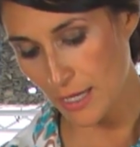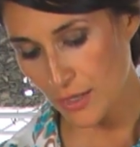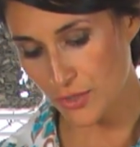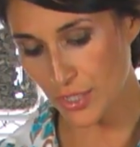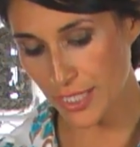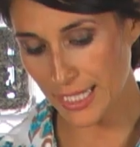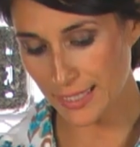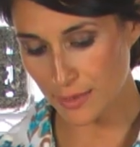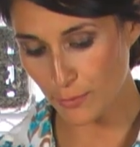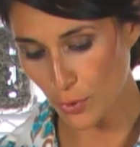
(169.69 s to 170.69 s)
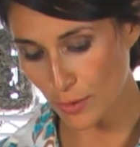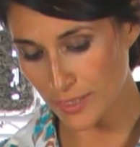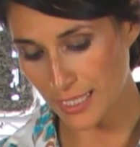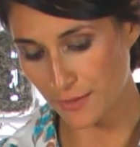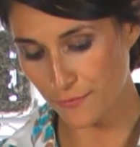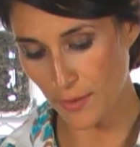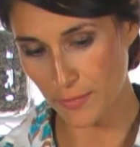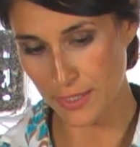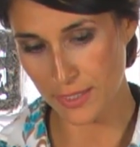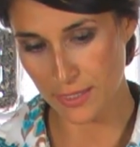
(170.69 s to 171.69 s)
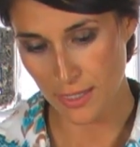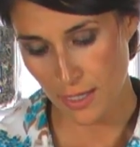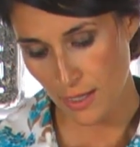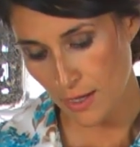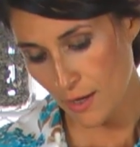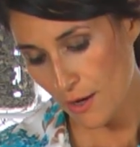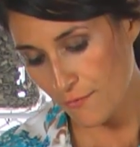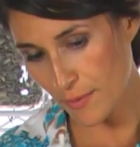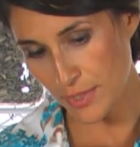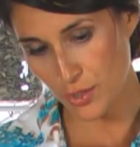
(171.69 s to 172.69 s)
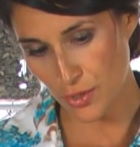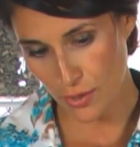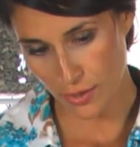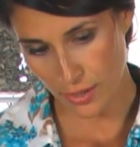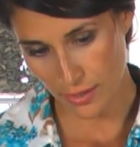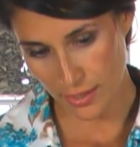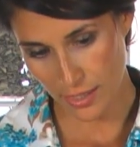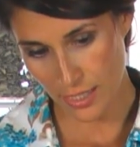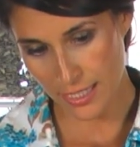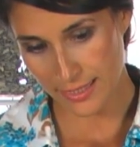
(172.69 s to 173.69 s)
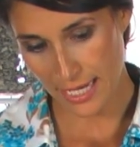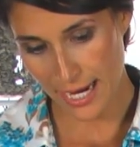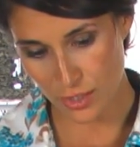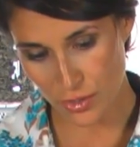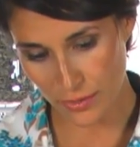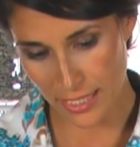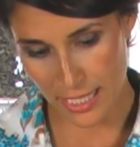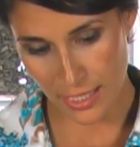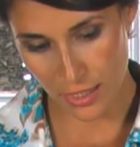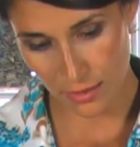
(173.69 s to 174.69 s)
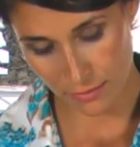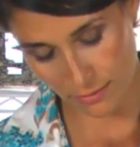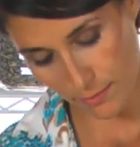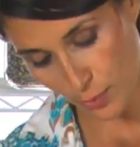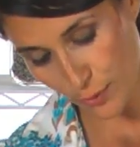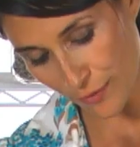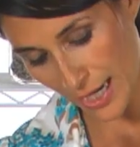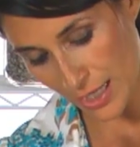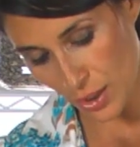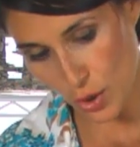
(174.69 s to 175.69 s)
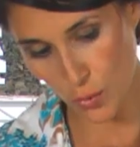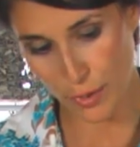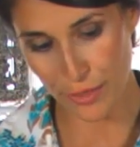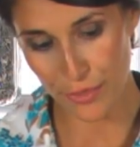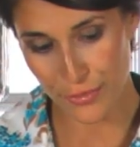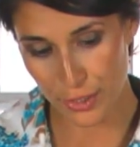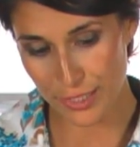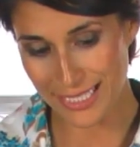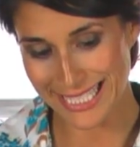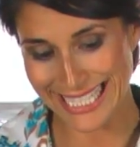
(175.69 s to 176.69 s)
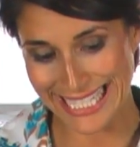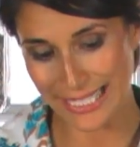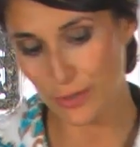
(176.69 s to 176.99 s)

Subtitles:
So you're going to get some protein from this yogurt there. It's actually providing you with 13